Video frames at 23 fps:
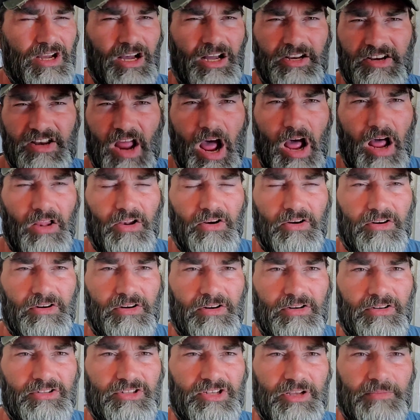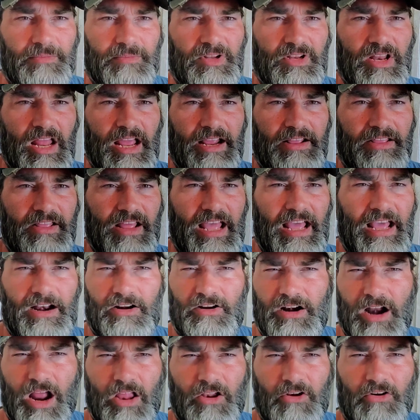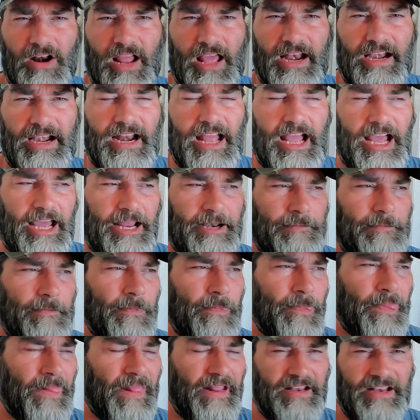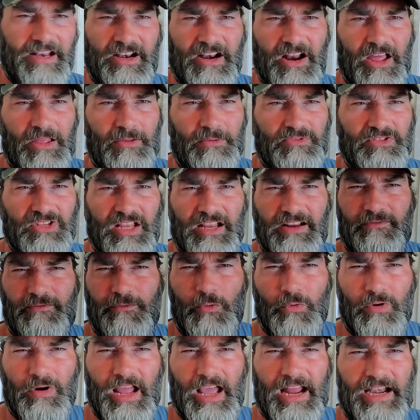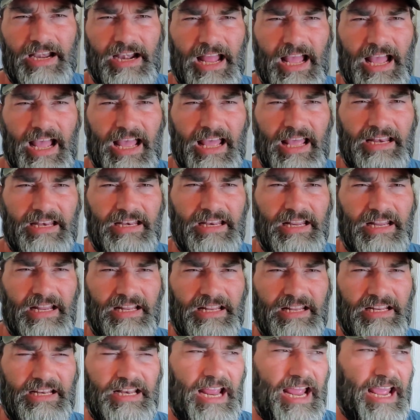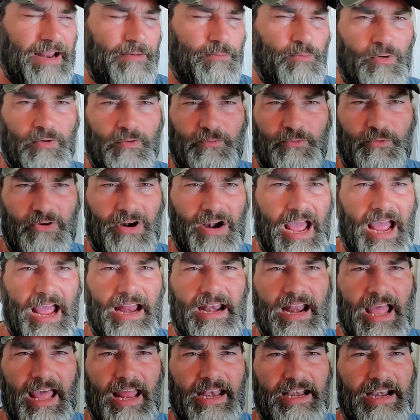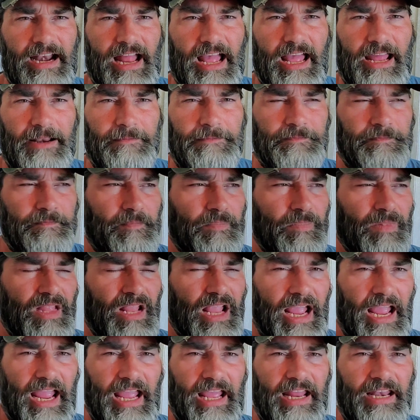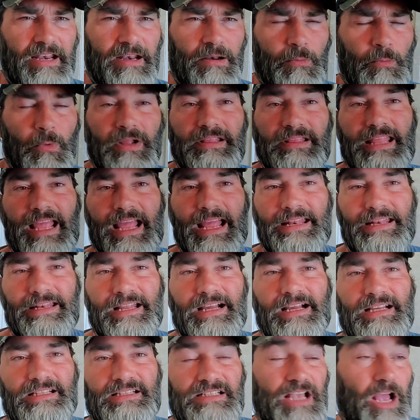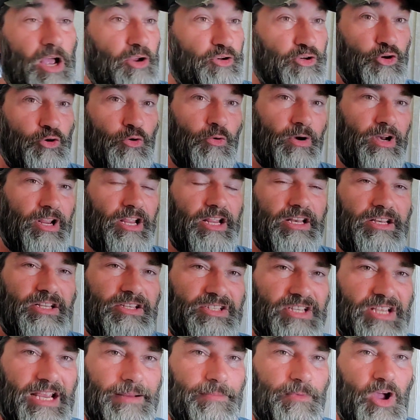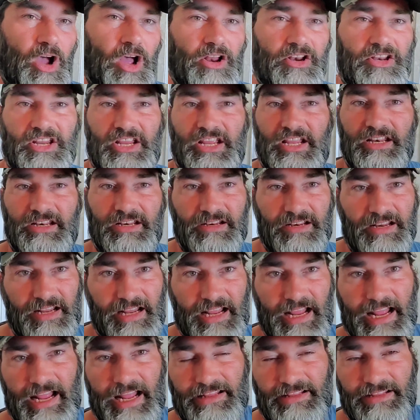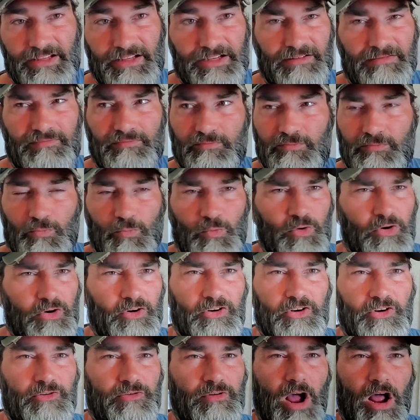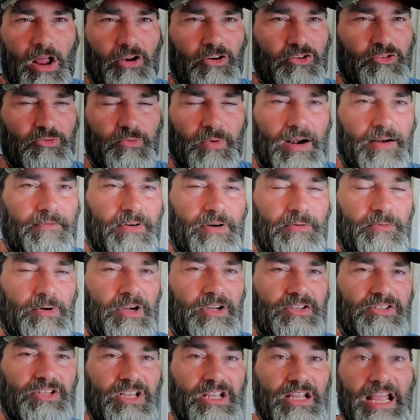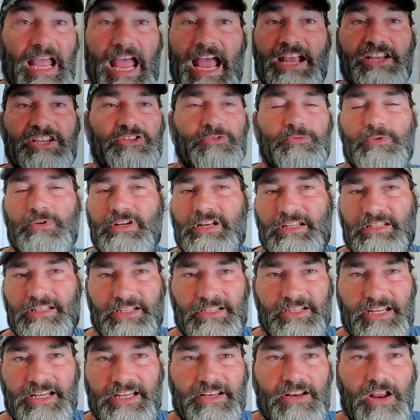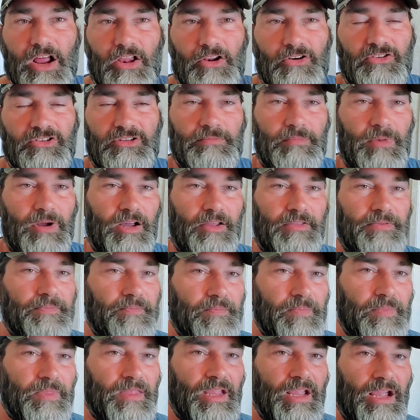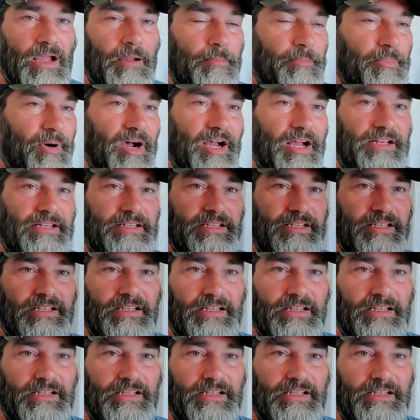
$1 or something like that, or $1.99. Then the other was like $4.99, and then they had one for $9.99. And what that does, you're going to get the same content at the $1 or $2, whatever it was, as you would at the $10 a month. But